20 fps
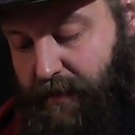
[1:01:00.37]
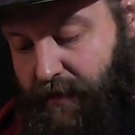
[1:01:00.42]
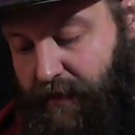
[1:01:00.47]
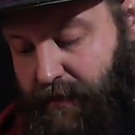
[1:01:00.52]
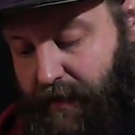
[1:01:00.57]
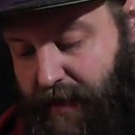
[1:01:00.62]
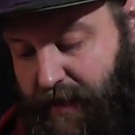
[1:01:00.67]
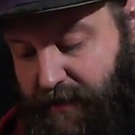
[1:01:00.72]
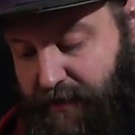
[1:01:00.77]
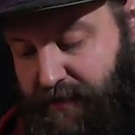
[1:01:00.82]

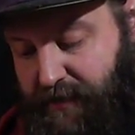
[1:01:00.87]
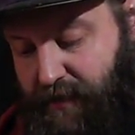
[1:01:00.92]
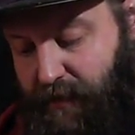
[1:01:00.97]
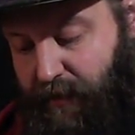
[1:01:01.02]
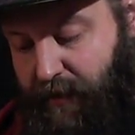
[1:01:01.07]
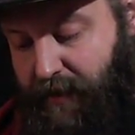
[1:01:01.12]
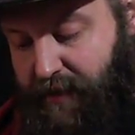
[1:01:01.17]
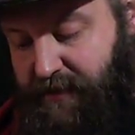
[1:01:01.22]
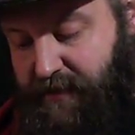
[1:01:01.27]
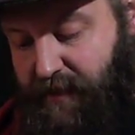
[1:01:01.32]
and
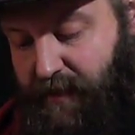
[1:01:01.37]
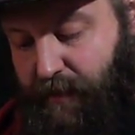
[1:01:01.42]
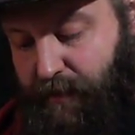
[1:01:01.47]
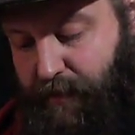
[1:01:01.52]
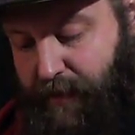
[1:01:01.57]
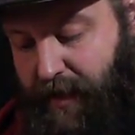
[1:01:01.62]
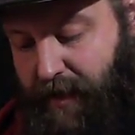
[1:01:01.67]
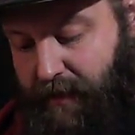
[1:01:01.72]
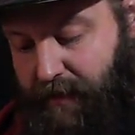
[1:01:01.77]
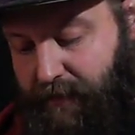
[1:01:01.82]
so I set
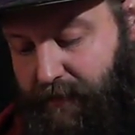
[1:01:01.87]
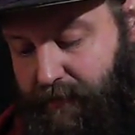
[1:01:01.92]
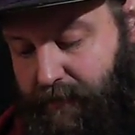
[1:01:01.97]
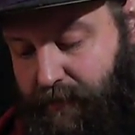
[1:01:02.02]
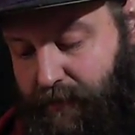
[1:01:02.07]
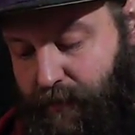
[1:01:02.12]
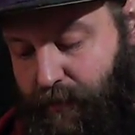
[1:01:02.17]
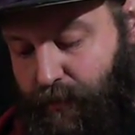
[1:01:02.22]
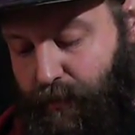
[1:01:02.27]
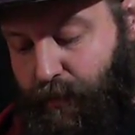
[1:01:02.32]
about
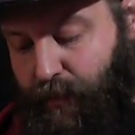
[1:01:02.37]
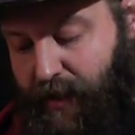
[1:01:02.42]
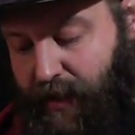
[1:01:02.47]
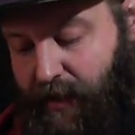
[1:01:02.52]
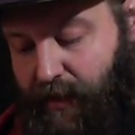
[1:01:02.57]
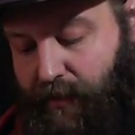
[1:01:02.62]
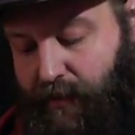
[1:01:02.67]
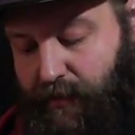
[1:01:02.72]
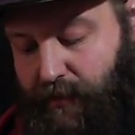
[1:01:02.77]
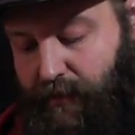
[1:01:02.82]

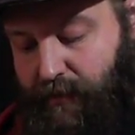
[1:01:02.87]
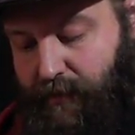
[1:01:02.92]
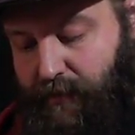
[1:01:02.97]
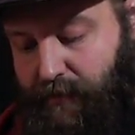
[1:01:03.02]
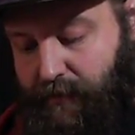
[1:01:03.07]
winning you.